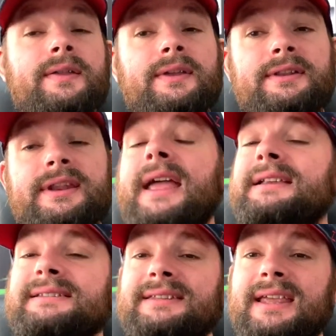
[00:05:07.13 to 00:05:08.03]
The
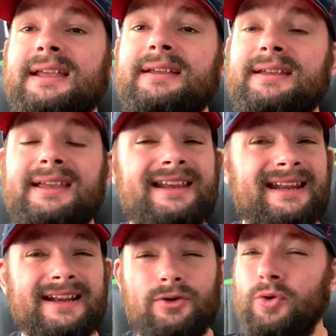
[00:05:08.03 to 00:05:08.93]
next thing, it
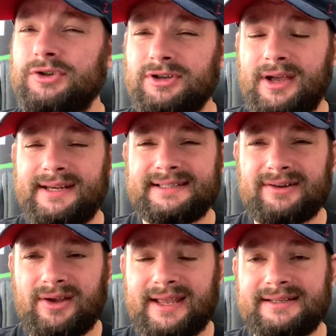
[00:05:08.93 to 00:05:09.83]
ignores line of
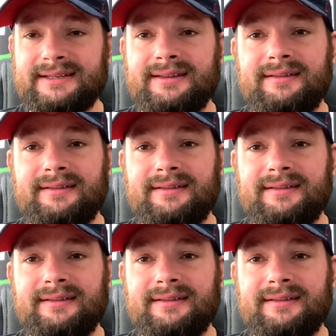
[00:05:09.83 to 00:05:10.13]
sight.